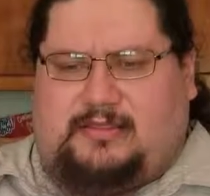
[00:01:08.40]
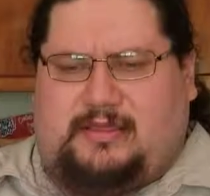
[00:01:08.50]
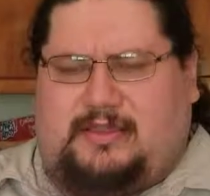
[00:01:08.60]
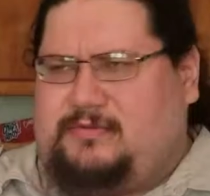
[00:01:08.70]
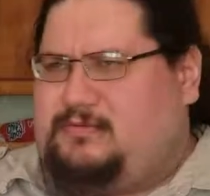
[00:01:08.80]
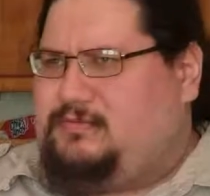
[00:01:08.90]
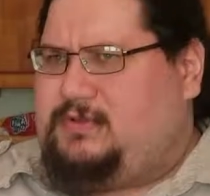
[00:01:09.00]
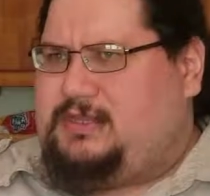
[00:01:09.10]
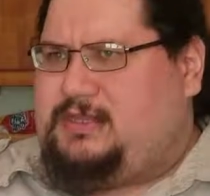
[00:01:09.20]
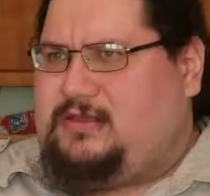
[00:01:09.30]
think it
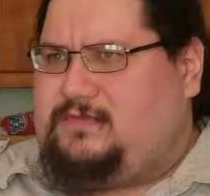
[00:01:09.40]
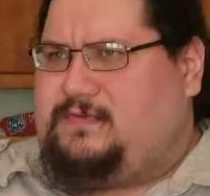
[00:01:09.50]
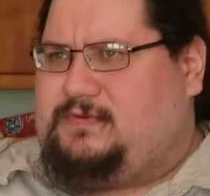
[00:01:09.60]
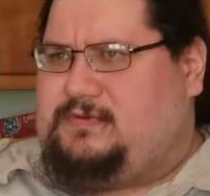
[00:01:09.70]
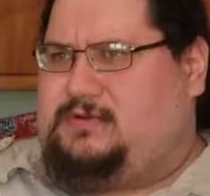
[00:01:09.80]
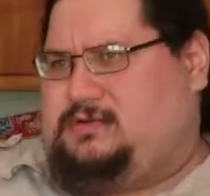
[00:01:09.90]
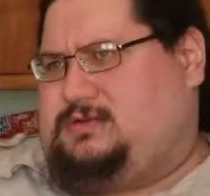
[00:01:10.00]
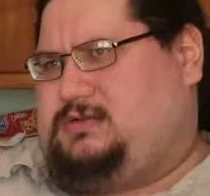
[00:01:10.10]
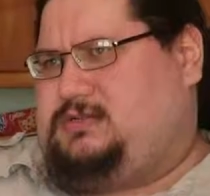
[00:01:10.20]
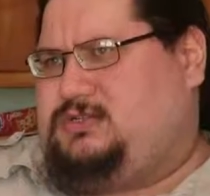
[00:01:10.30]
retailed
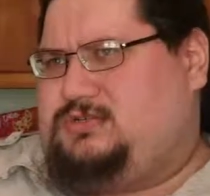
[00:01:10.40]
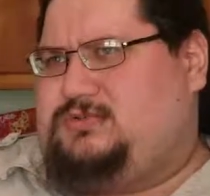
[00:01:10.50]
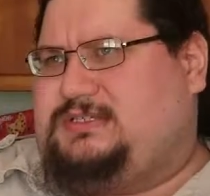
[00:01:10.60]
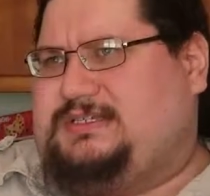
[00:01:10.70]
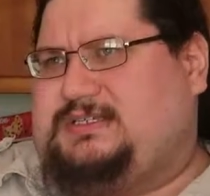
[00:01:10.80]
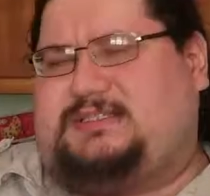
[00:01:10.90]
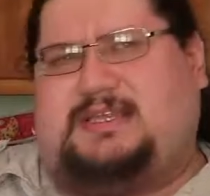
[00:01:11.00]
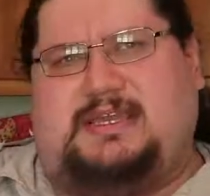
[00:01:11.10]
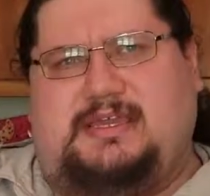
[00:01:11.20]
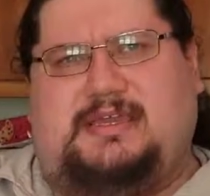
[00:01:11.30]
for
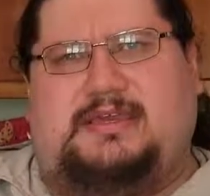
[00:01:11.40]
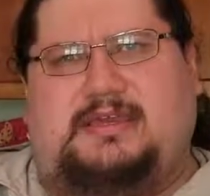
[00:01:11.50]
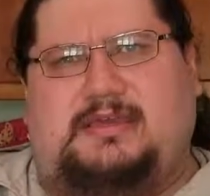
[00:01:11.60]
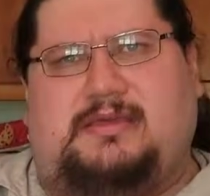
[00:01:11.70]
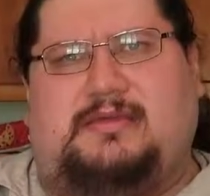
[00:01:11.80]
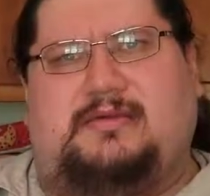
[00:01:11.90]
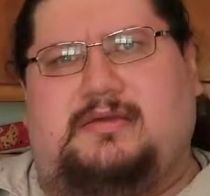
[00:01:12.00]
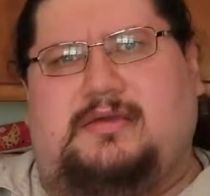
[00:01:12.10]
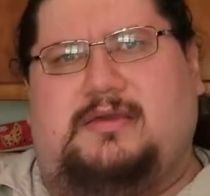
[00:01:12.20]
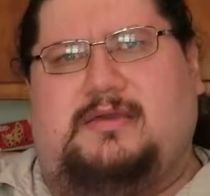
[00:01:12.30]
$265
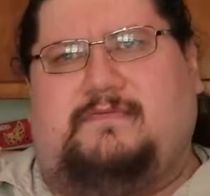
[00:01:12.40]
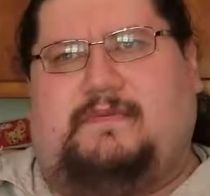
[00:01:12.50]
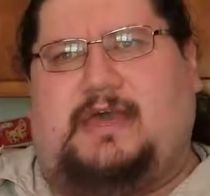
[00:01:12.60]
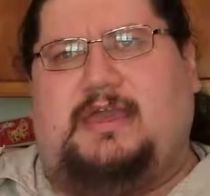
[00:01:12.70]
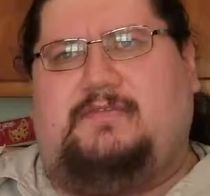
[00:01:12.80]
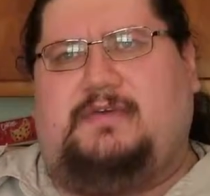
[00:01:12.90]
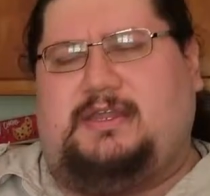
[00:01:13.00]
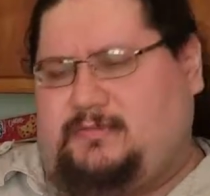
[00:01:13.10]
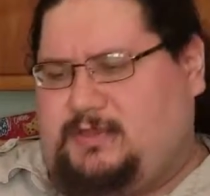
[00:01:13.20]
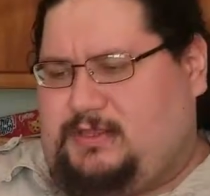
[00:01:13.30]
on
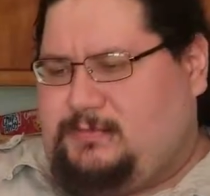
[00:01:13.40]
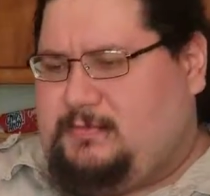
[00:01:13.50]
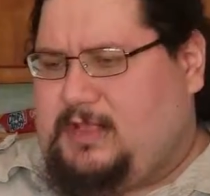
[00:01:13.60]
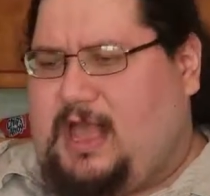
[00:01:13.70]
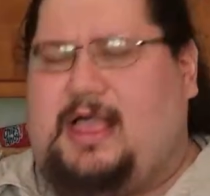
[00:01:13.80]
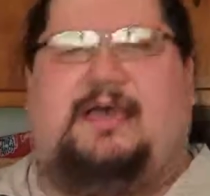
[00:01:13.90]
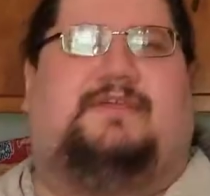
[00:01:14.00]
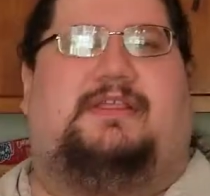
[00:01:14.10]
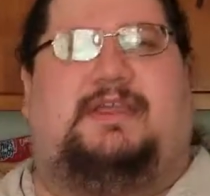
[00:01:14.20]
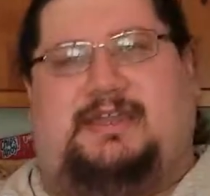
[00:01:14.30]
Amazon. I'll have
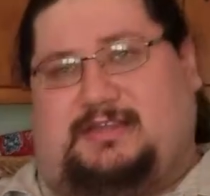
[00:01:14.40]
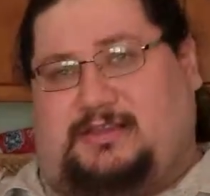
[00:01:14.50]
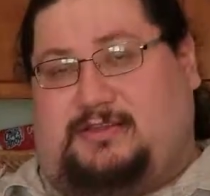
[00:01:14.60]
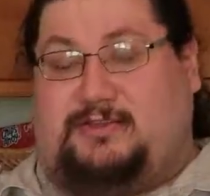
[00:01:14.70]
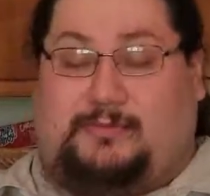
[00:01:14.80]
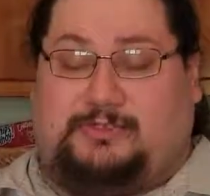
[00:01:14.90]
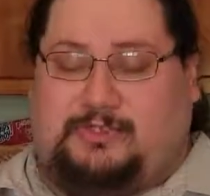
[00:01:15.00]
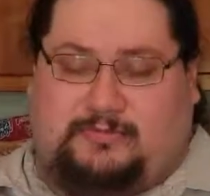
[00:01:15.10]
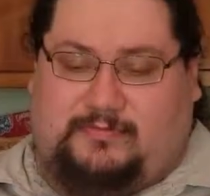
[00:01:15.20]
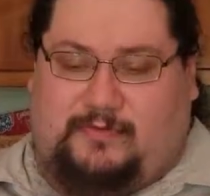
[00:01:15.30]
a link in the
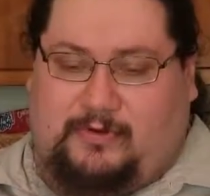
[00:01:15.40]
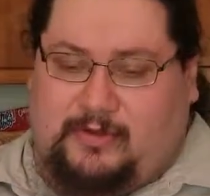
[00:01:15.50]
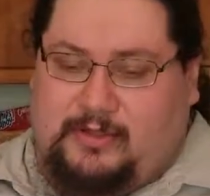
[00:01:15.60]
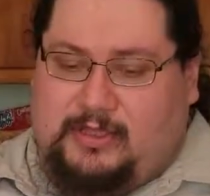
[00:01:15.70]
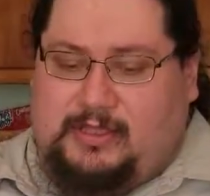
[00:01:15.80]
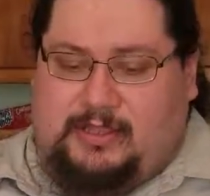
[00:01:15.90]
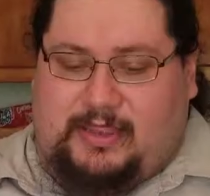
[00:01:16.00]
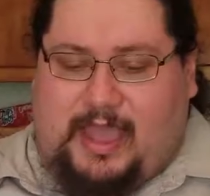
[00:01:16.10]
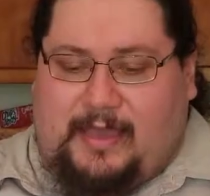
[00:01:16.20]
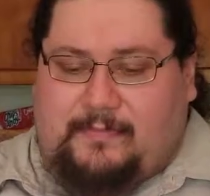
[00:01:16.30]
description for
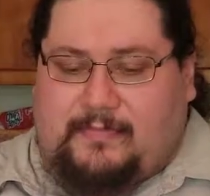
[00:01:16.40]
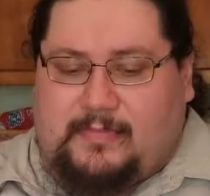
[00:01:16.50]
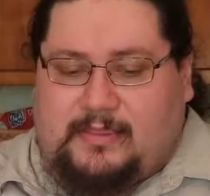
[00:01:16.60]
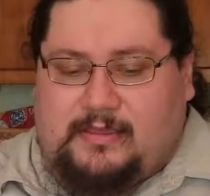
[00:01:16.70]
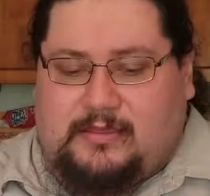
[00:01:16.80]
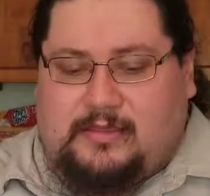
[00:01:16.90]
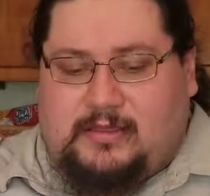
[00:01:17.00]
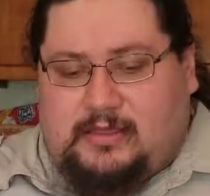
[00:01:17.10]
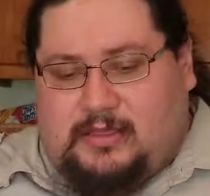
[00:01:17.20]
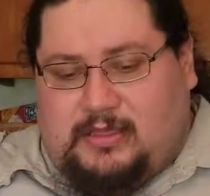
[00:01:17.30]
that.
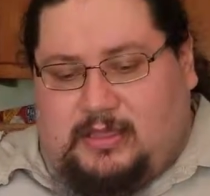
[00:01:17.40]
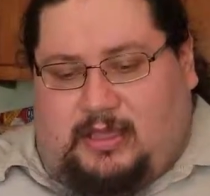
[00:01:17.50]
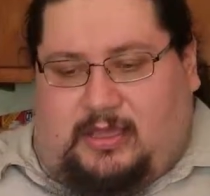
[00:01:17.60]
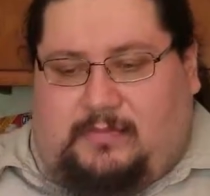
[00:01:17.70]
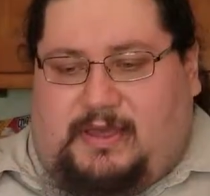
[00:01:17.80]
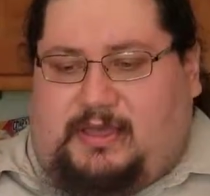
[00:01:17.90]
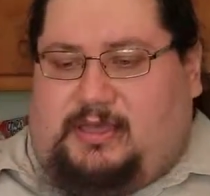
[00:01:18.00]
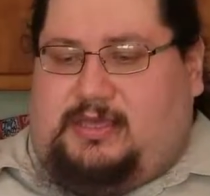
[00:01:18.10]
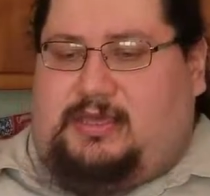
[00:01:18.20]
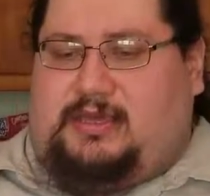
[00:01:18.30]

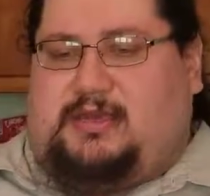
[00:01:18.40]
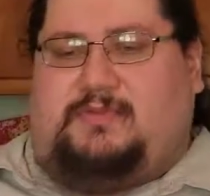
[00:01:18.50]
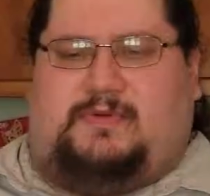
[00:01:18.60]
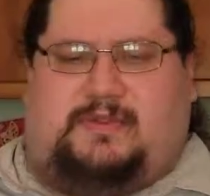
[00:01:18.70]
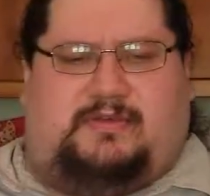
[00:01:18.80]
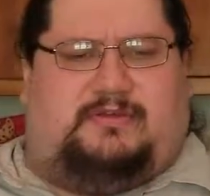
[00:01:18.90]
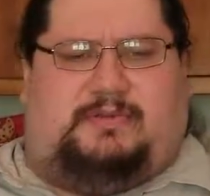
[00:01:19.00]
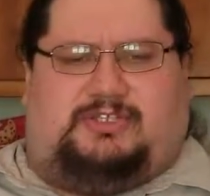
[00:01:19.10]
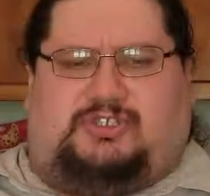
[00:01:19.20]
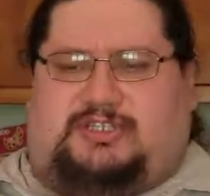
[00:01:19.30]
But it comes with a
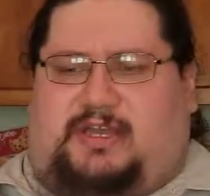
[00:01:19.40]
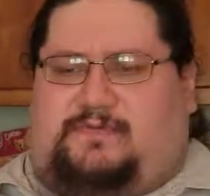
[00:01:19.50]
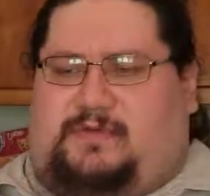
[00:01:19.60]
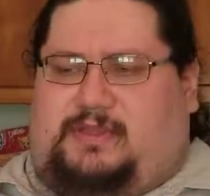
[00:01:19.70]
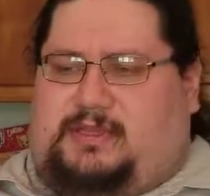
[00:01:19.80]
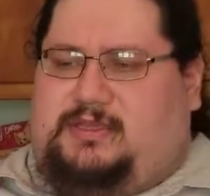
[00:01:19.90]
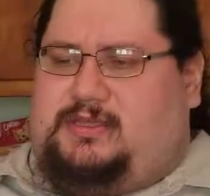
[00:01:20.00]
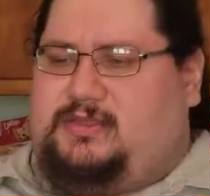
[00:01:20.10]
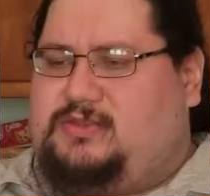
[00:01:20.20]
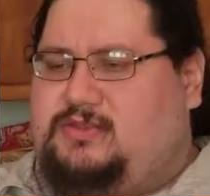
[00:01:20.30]
bunch of stuff with it.
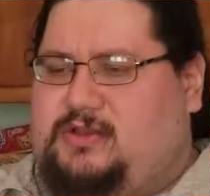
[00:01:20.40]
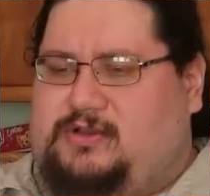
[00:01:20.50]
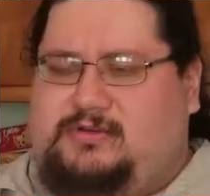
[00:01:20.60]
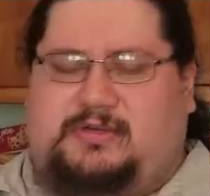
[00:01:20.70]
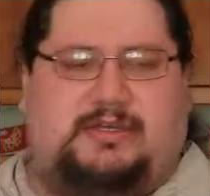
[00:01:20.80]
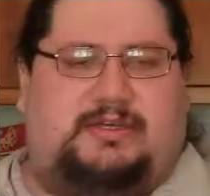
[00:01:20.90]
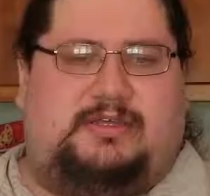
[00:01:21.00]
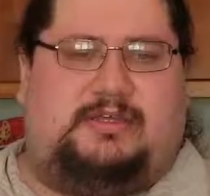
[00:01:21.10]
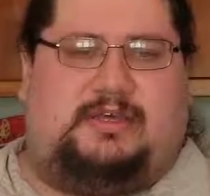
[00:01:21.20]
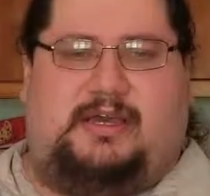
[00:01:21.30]
So
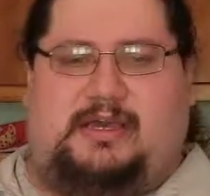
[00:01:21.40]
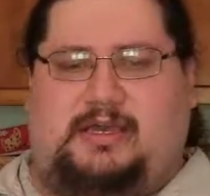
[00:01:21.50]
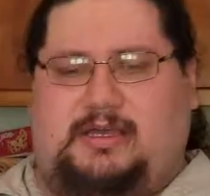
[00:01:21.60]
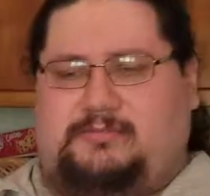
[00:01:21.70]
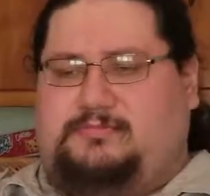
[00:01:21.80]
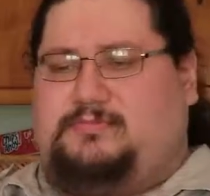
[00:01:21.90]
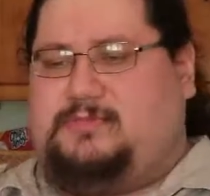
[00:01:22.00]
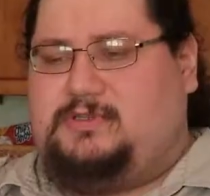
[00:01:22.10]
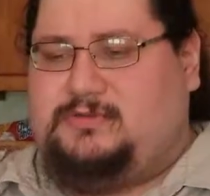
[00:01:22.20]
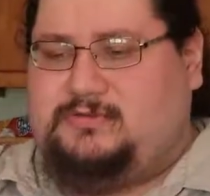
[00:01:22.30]

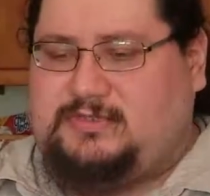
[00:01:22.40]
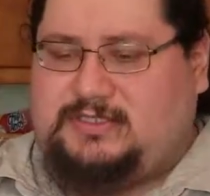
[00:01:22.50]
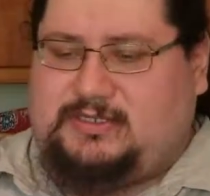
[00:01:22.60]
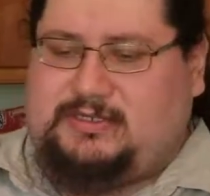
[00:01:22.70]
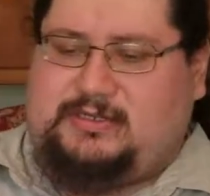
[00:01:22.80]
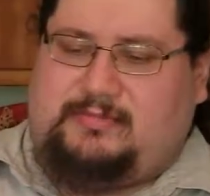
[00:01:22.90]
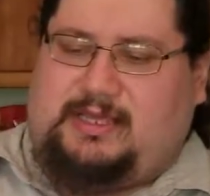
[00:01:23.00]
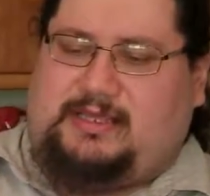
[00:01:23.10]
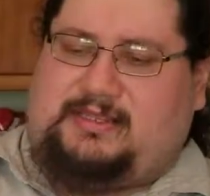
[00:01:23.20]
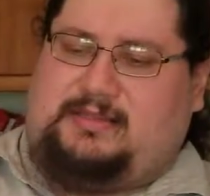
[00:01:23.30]
we'll start
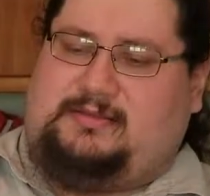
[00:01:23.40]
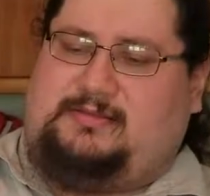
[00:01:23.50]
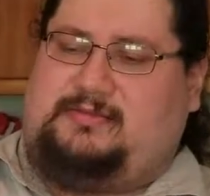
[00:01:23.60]
unboxing.